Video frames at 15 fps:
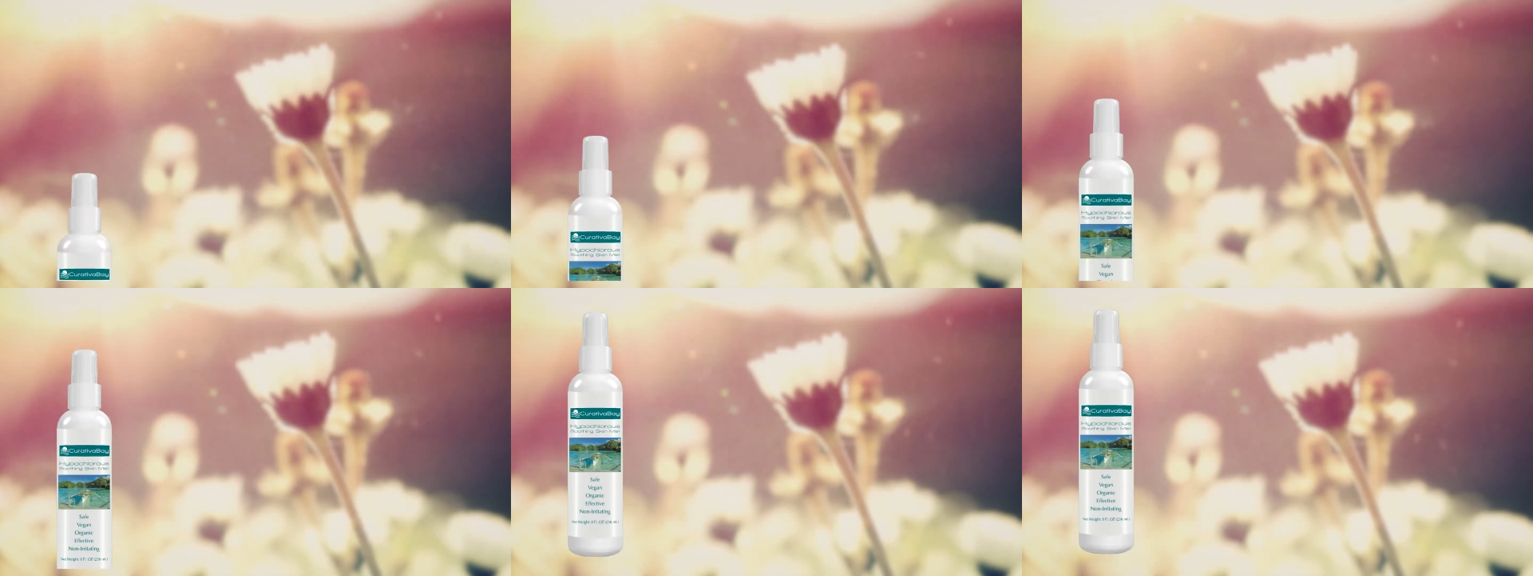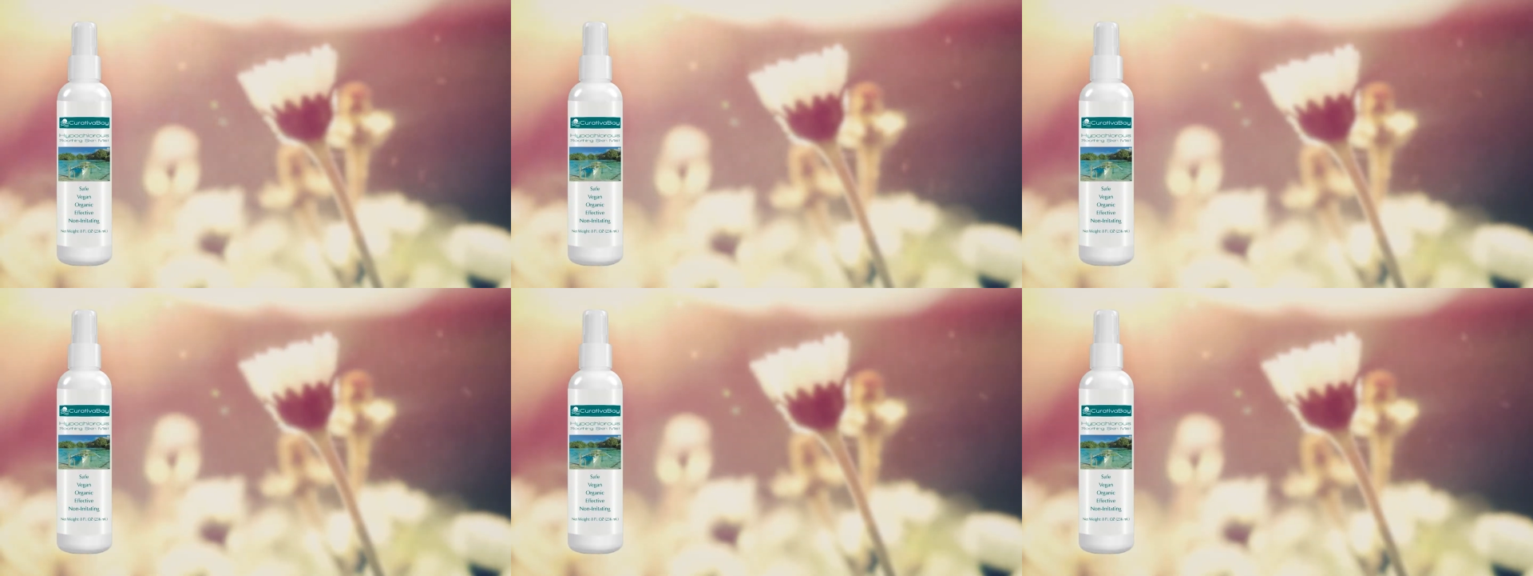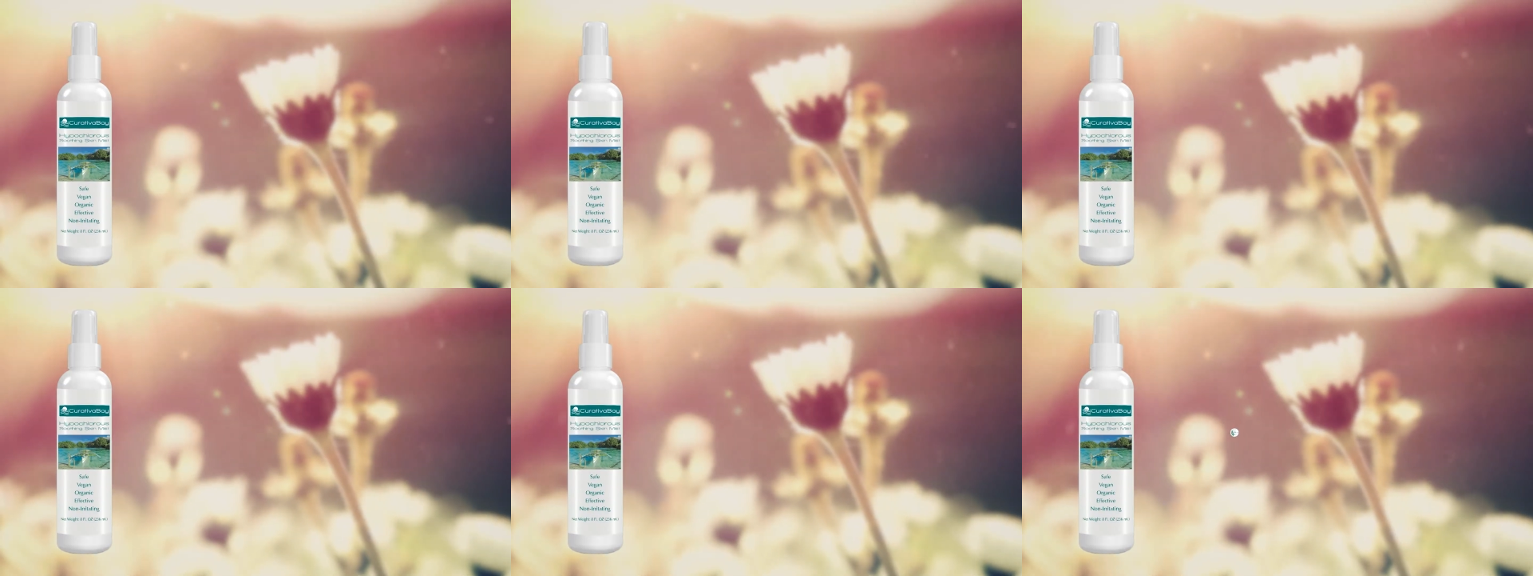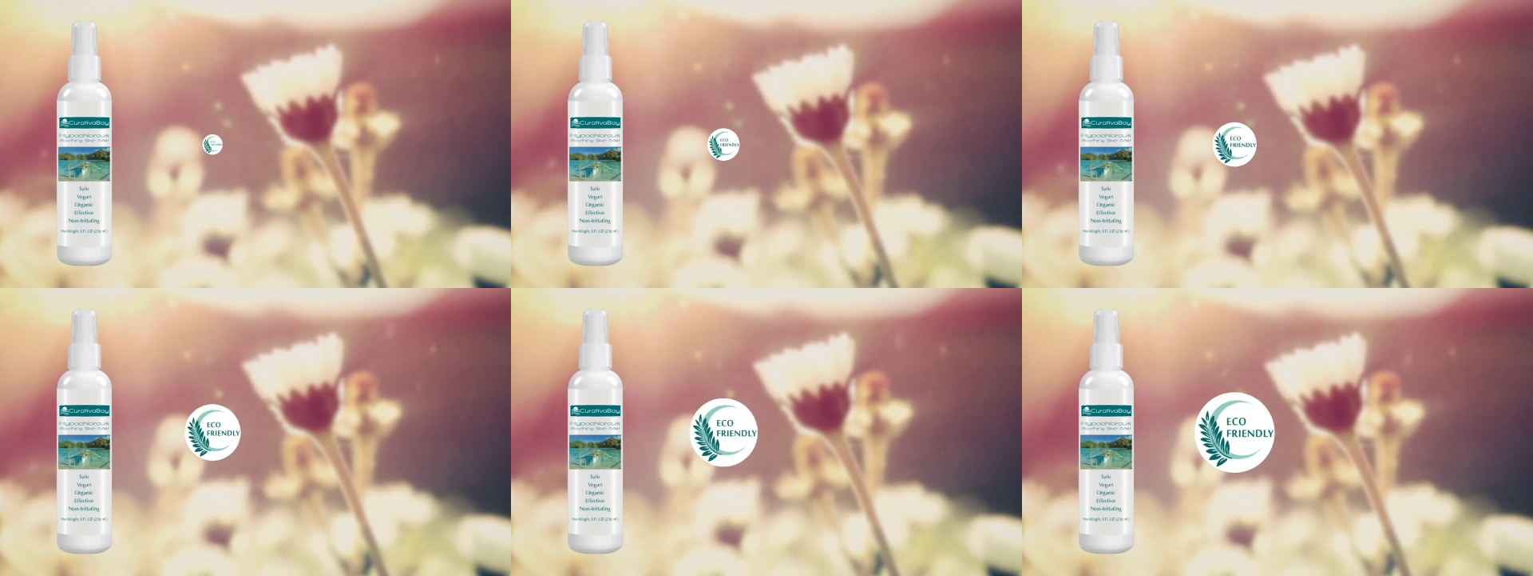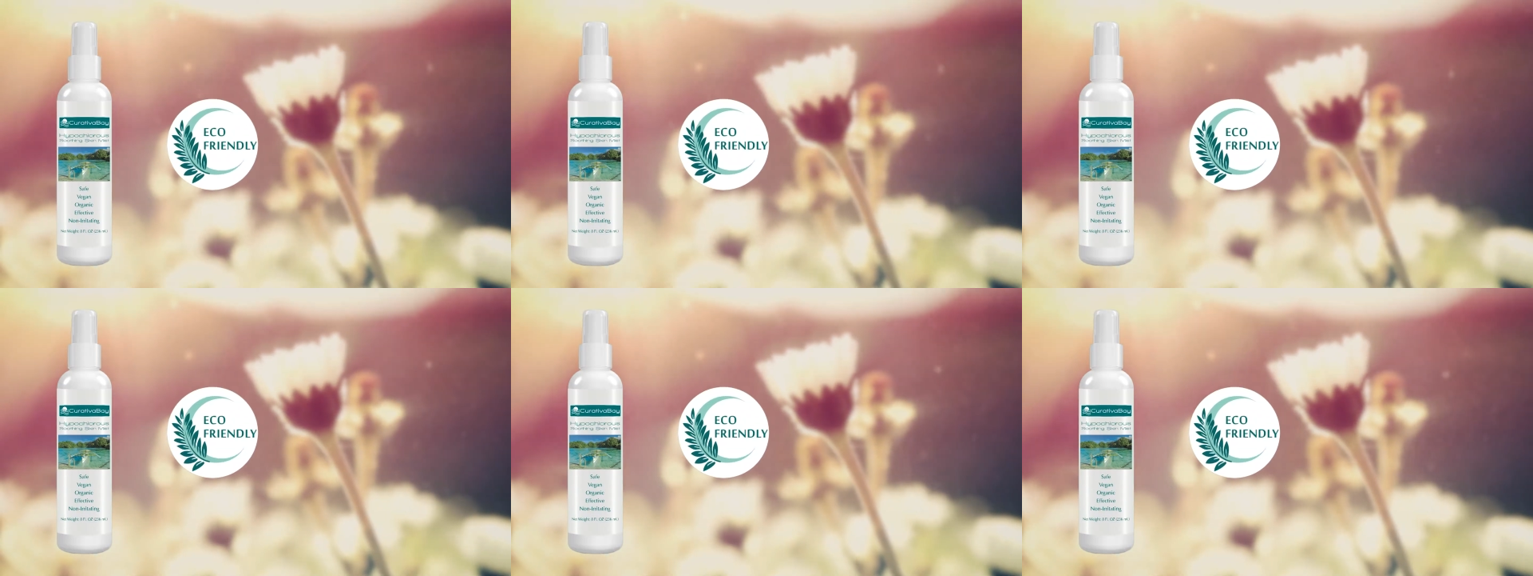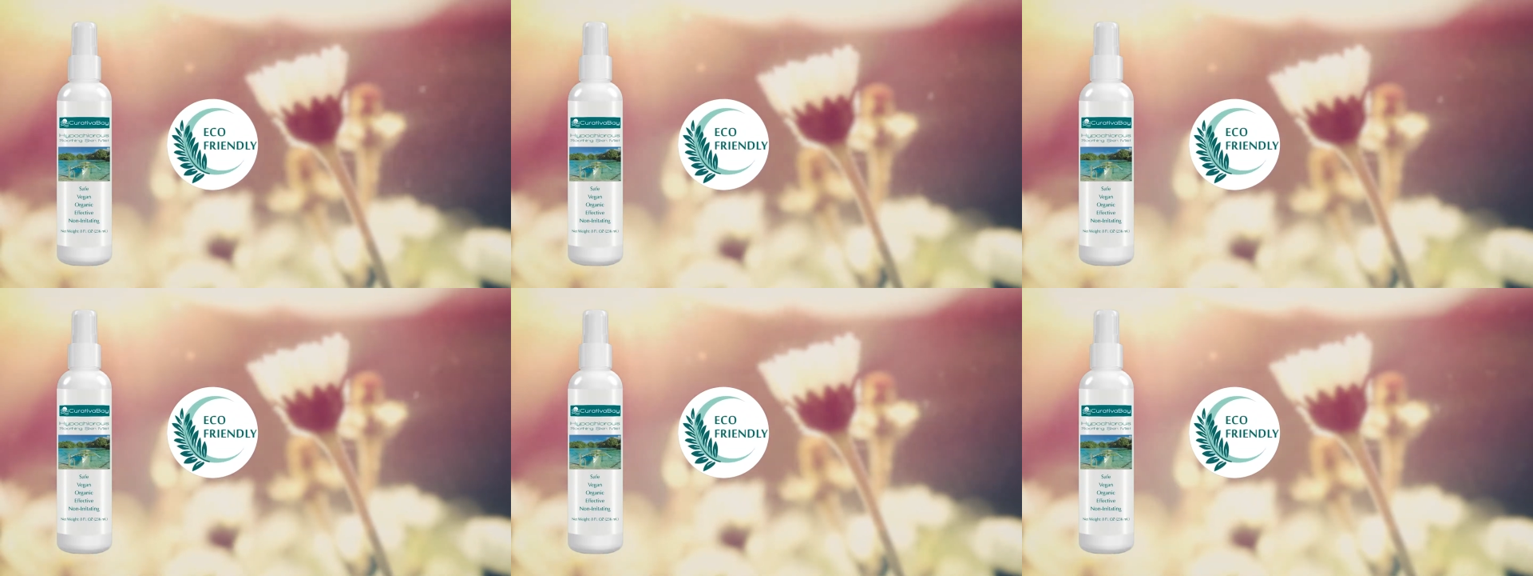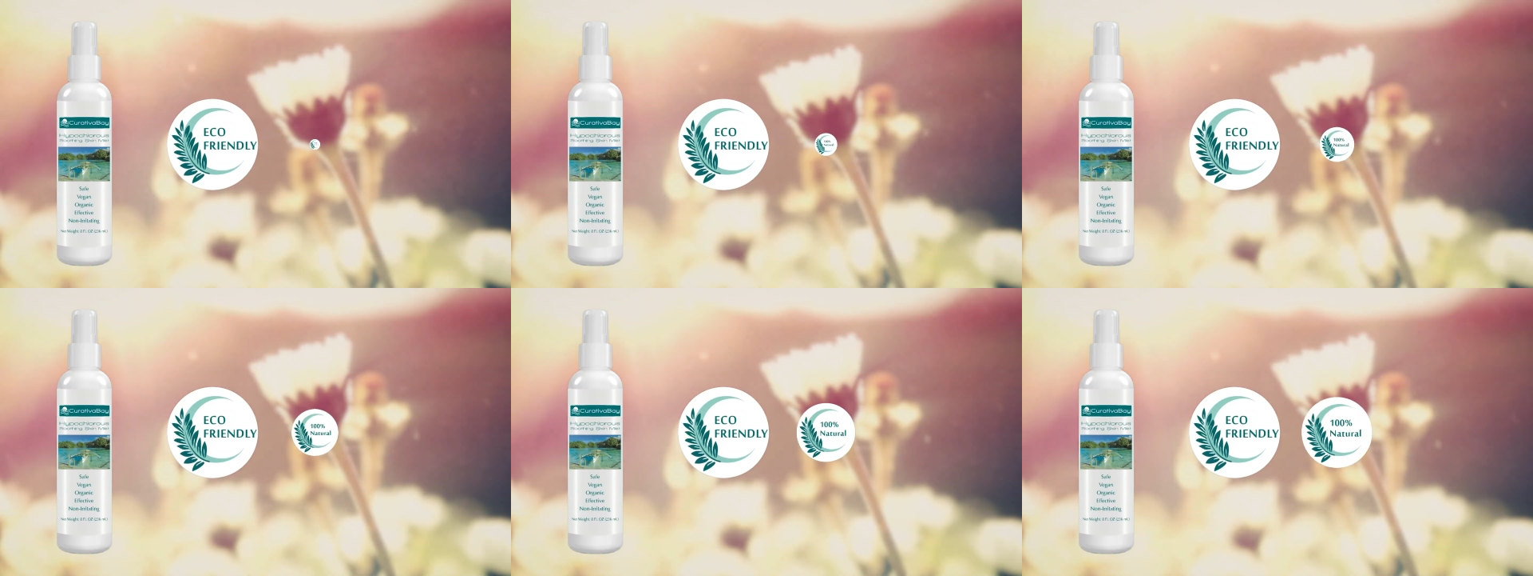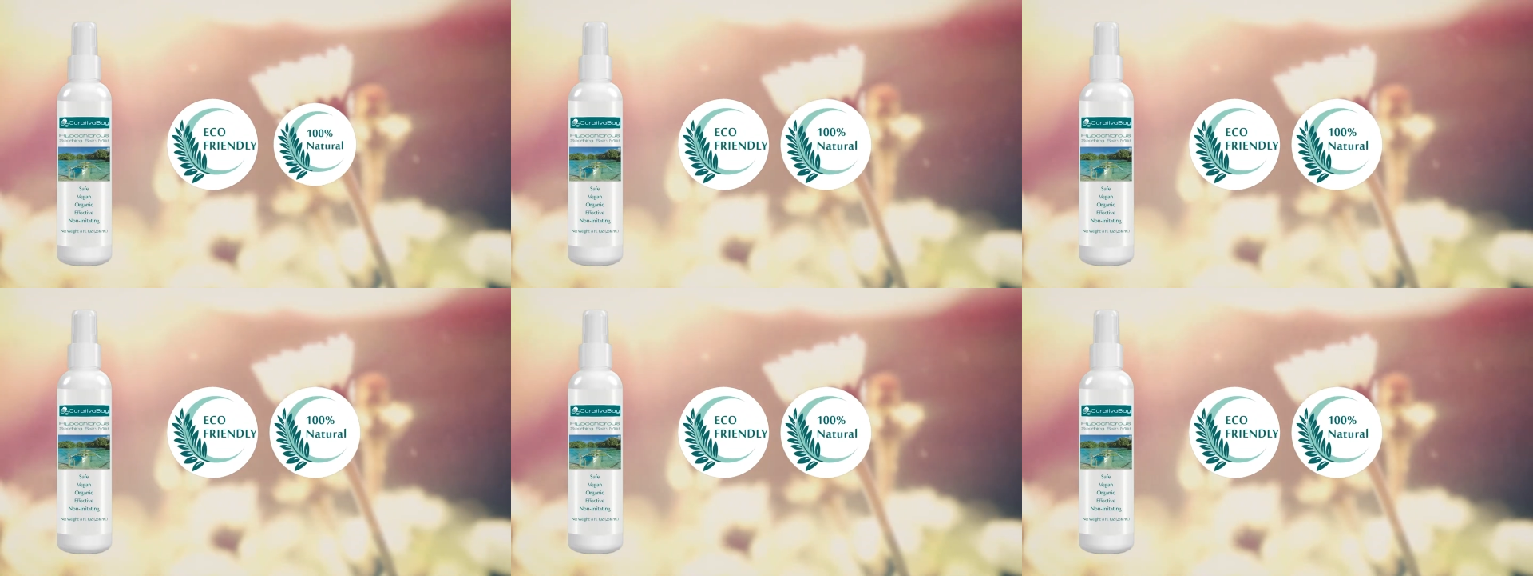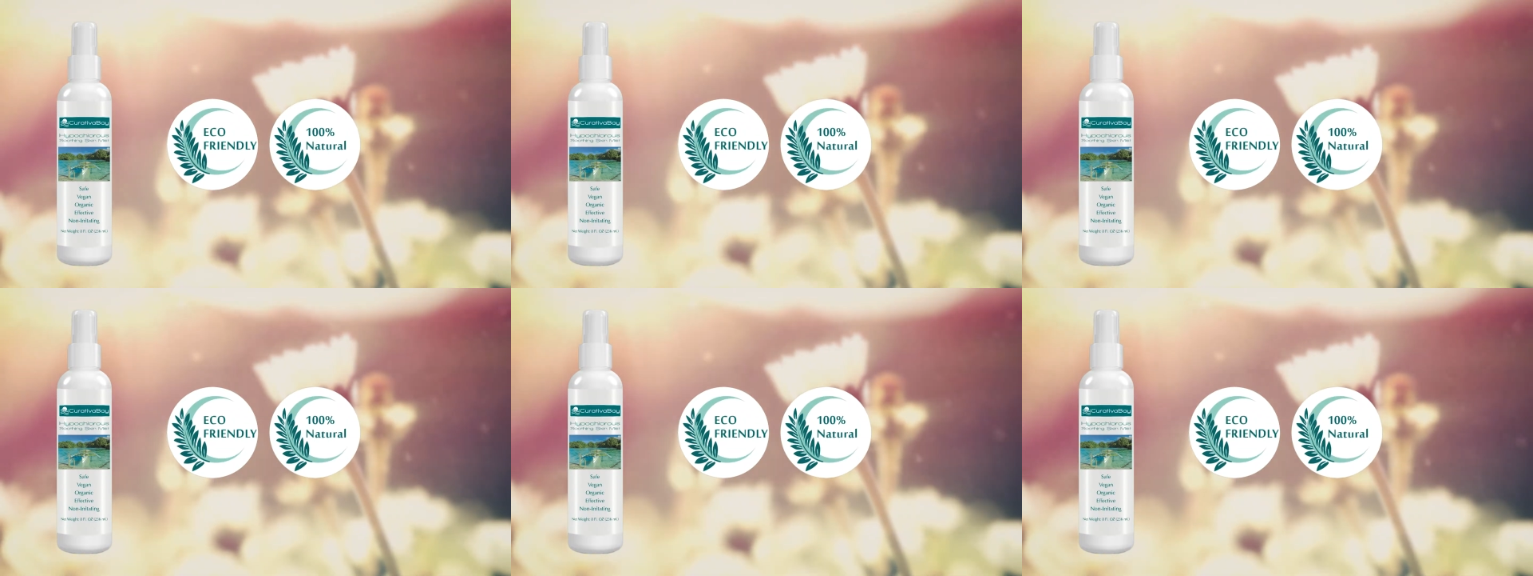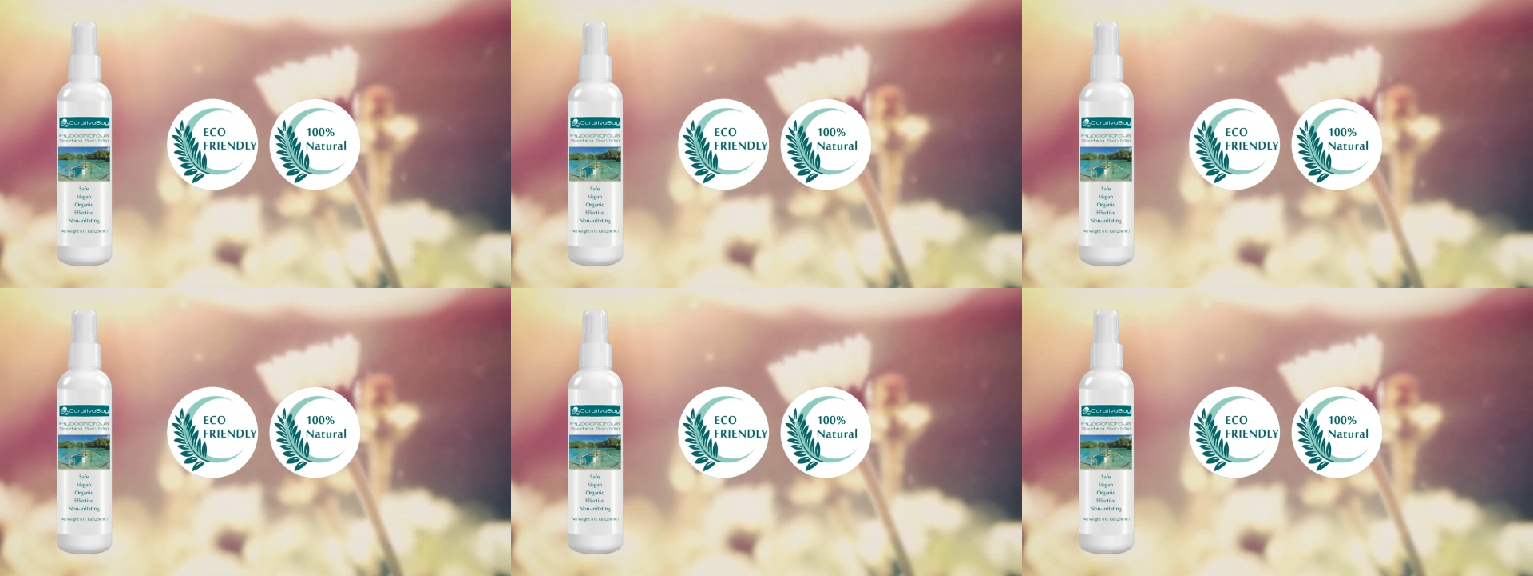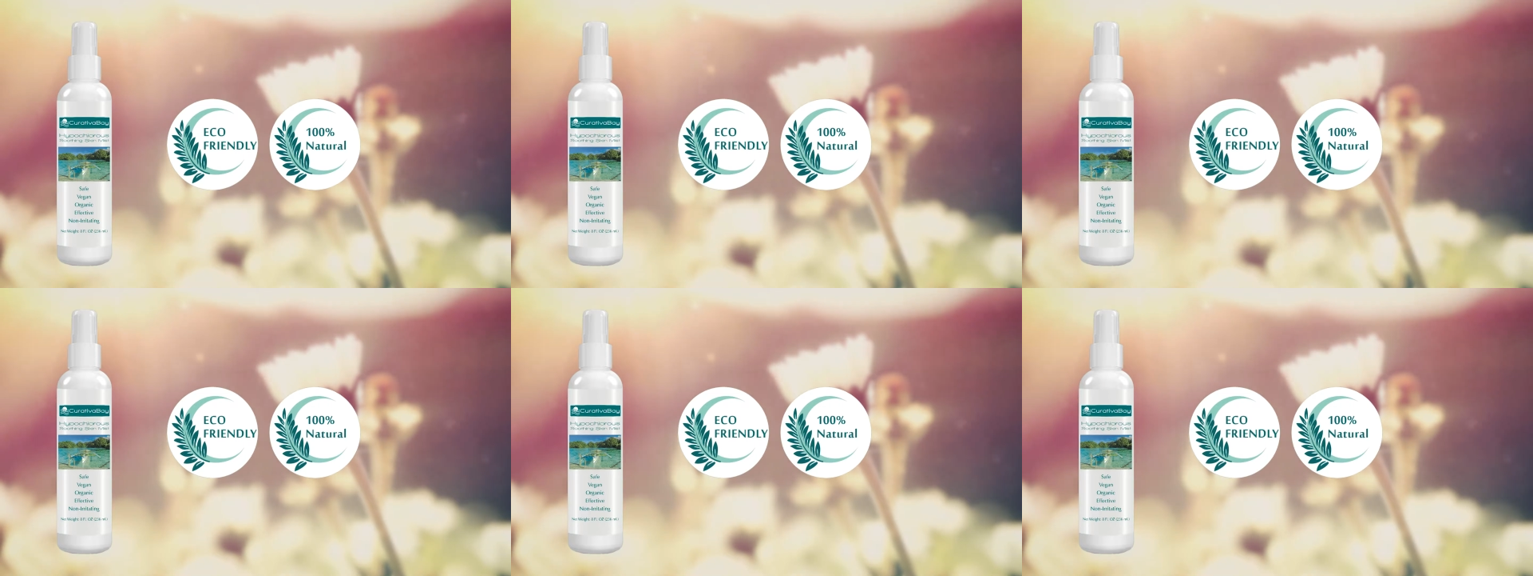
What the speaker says: No face is visible, so there are no lips to read.